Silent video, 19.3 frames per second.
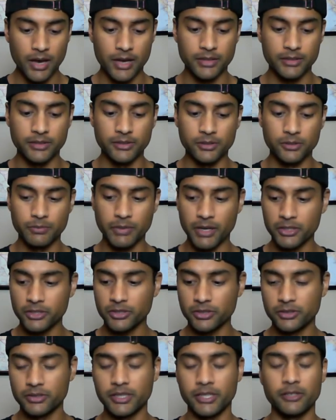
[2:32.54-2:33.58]
too
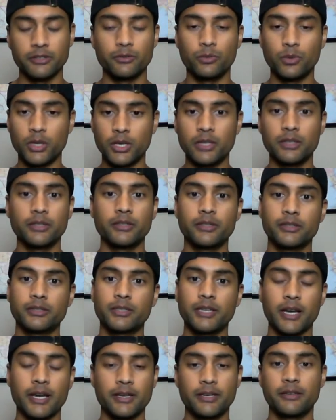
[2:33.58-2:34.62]
special. Darren Waller is
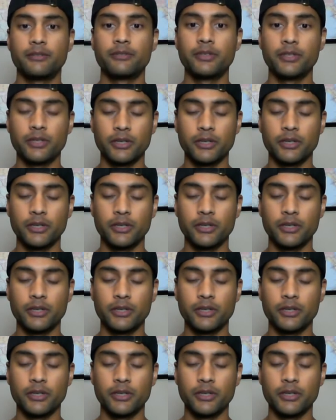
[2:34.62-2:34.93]
kind of,